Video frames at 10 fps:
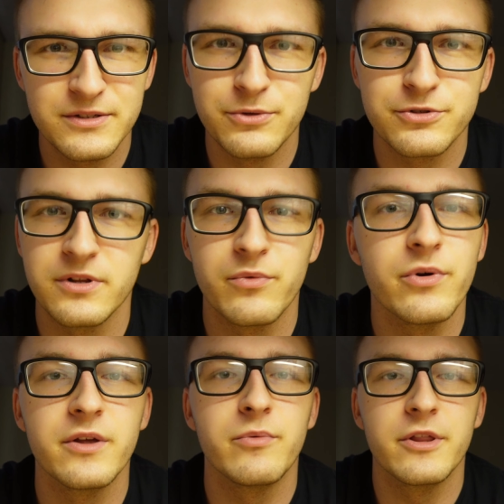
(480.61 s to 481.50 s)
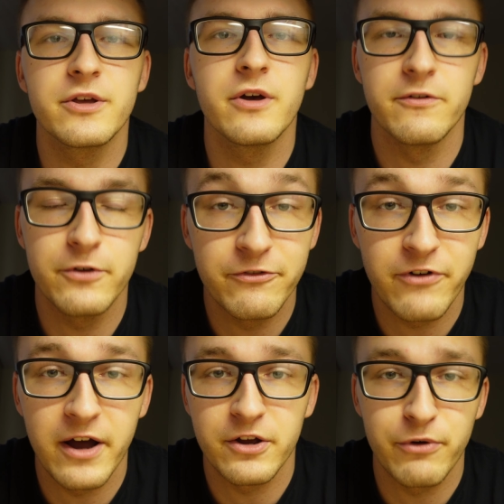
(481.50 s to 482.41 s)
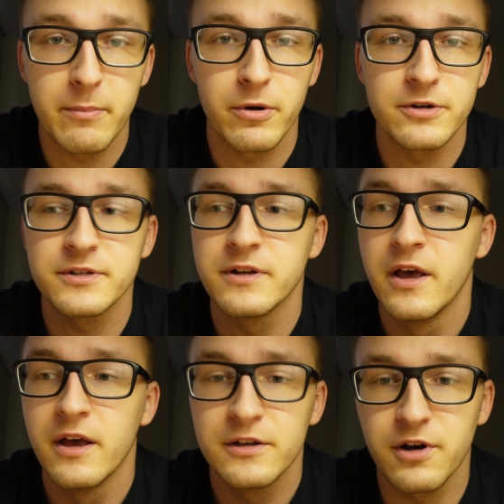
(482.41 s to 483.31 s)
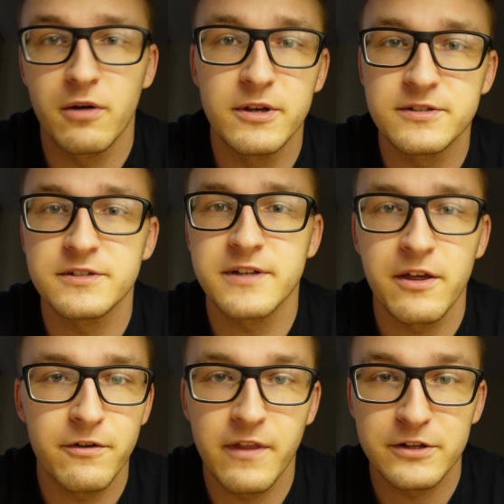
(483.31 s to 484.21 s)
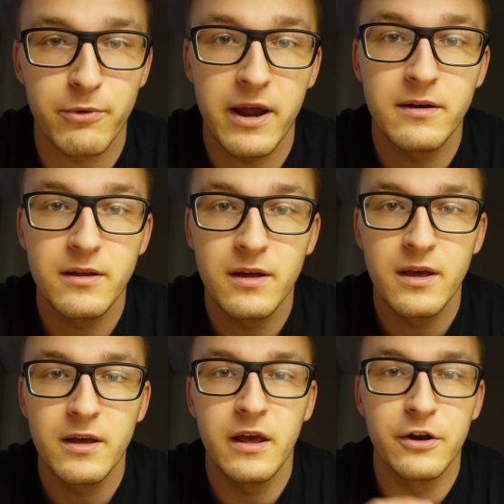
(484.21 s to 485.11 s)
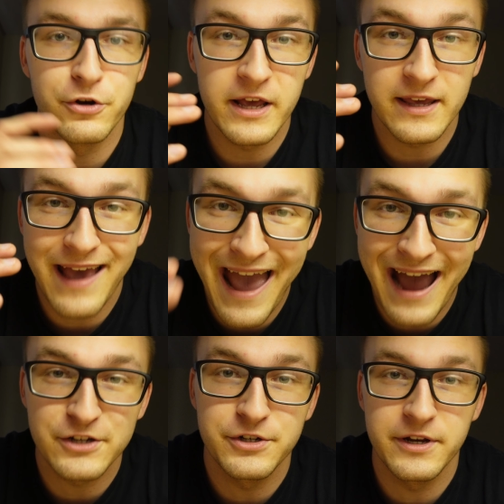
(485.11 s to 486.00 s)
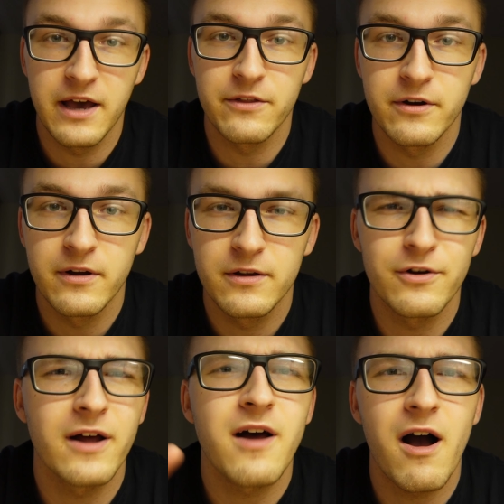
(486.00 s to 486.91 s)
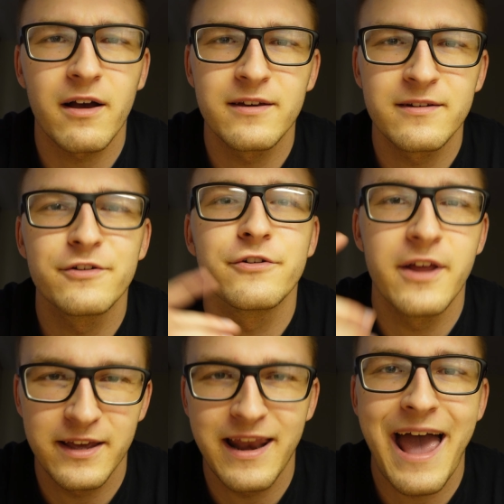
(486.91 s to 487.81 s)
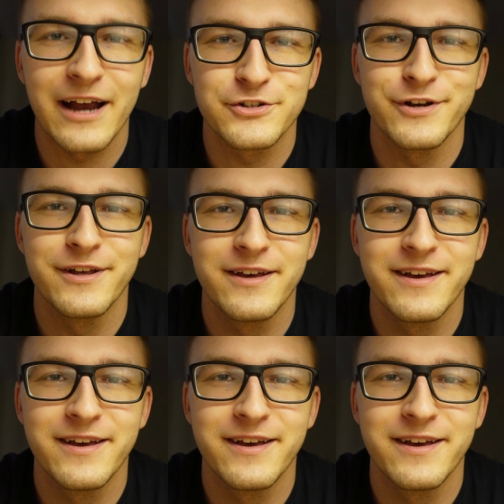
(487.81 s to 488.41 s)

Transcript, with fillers: usually really, really good if you can find a great person, start a business together. That's great. And you're taking action together. You're not talking, you're taking action.